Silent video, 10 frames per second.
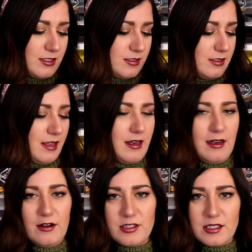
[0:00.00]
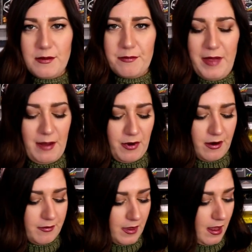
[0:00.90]
There's nothing here, just some
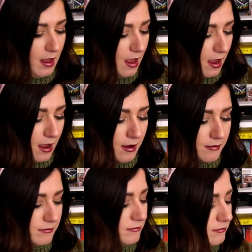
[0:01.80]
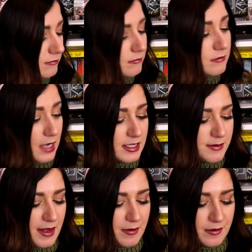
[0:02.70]
paper. Um, lots
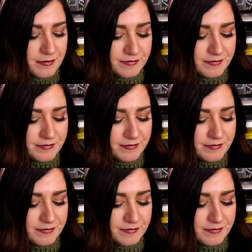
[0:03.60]
of paper.